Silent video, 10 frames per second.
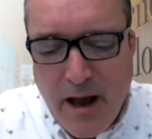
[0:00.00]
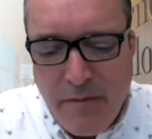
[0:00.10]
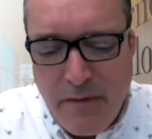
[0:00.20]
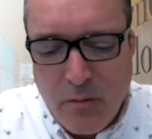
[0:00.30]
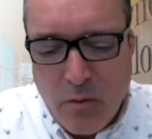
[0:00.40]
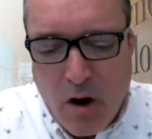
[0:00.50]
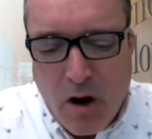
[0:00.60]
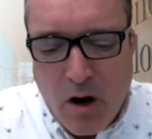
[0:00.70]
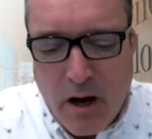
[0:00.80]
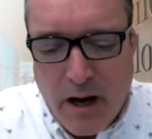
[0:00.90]
And
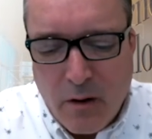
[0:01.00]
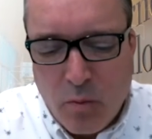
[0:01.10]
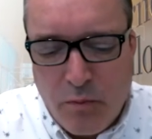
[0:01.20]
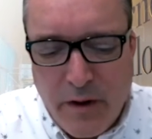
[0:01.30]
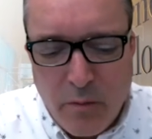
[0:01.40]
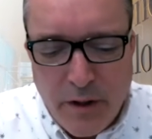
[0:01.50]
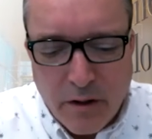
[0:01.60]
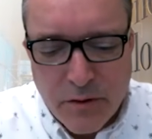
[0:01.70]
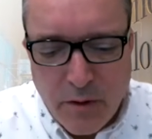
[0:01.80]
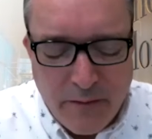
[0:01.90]
then we
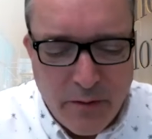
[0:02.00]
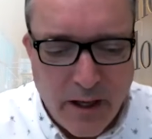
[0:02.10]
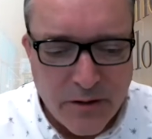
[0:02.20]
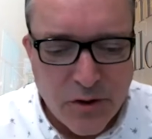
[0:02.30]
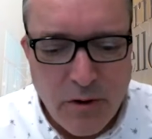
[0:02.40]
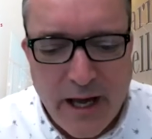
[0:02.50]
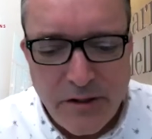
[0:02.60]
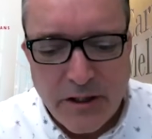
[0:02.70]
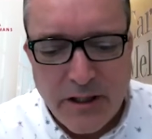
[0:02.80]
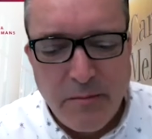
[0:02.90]
also have a
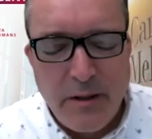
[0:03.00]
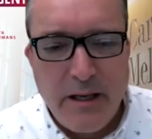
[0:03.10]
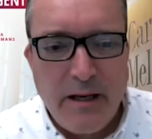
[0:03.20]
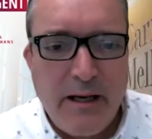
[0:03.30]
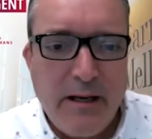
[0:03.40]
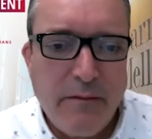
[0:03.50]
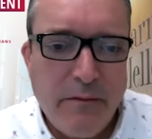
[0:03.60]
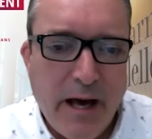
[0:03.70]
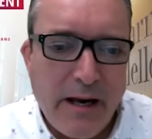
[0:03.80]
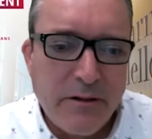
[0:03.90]
strategy committee
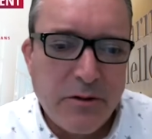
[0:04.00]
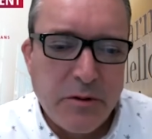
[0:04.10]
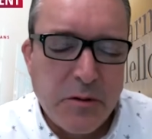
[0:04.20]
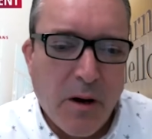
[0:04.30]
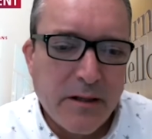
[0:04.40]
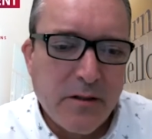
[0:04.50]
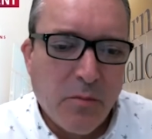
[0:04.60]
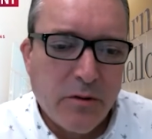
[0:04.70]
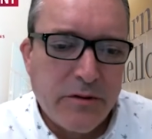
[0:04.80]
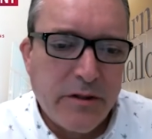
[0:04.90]
that is
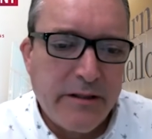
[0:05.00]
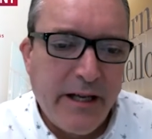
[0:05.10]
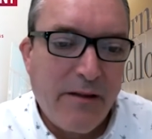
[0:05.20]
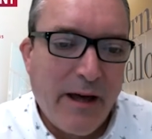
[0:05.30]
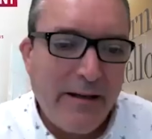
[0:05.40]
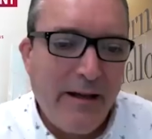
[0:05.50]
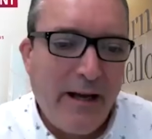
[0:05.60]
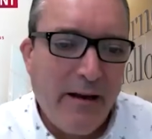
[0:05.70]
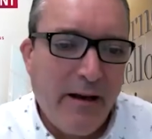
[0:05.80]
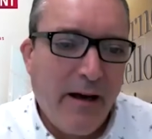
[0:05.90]
responsible to take that
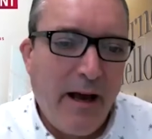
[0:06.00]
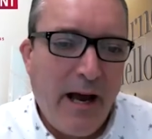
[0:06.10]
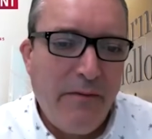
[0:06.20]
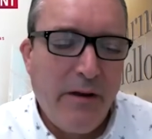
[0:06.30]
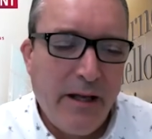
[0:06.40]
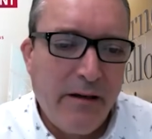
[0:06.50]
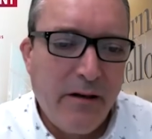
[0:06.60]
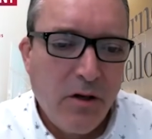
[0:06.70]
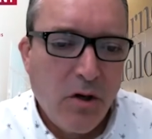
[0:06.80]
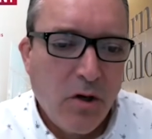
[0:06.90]
data and then
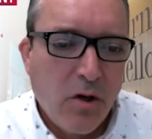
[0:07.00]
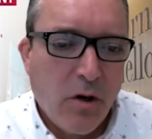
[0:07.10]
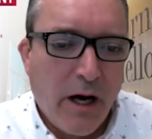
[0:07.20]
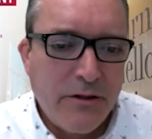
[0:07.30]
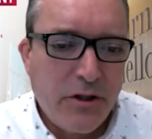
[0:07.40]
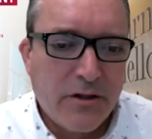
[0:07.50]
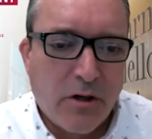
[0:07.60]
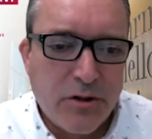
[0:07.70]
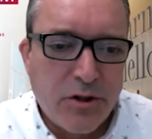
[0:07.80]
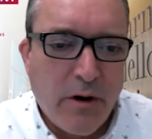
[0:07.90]

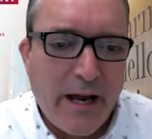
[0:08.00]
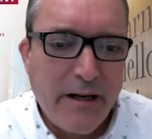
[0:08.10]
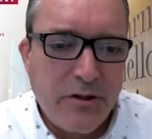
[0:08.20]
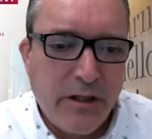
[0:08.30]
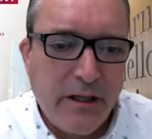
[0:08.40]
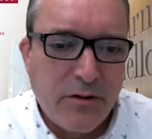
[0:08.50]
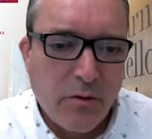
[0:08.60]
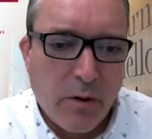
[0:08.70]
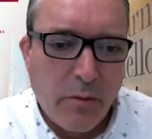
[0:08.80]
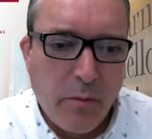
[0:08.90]
adjust our strategy to
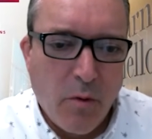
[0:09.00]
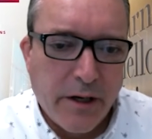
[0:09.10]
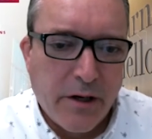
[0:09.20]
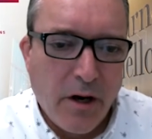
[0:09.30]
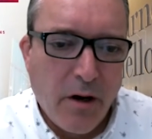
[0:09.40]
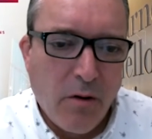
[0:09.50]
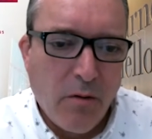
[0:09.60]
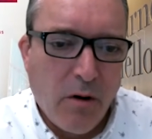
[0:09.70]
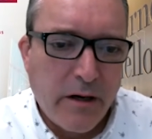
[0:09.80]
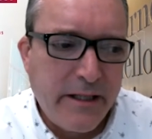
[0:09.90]
where we want to
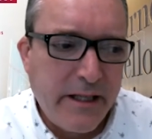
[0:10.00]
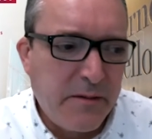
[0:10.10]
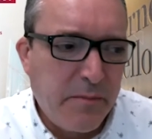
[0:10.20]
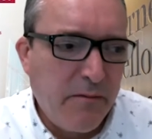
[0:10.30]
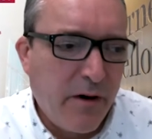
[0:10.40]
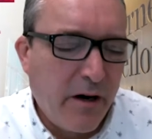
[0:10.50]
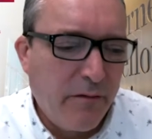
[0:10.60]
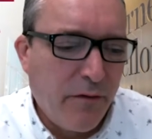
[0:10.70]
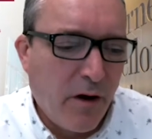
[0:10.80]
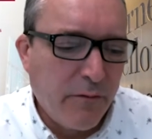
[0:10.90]
go. Our dean's been very
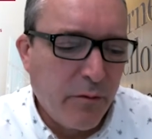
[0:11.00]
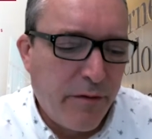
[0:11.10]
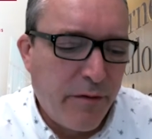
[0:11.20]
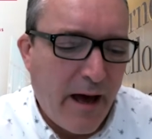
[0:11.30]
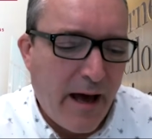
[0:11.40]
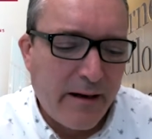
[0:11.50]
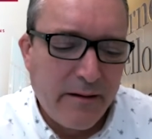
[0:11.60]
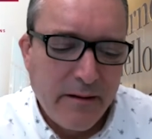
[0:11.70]
involved with that.